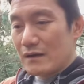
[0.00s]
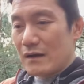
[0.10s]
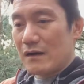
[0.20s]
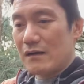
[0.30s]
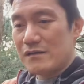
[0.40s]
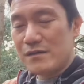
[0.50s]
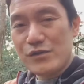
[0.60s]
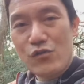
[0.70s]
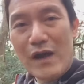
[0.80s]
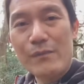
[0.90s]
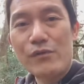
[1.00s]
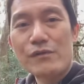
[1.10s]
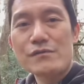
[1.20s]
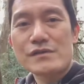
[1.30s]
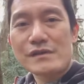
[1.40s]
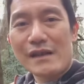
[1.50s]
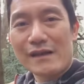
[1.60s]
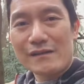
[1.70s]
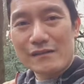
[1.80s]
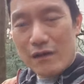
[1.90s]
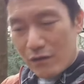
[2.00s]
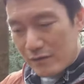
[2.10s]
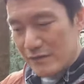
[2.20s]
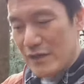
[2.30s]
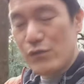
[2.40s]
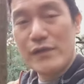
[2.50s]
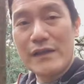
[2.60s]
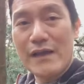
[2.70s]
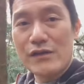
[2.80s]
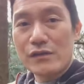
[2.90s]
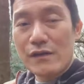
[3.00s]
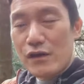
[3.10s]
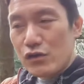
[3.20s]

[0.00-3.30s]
uh, subscribers and are continually engaging,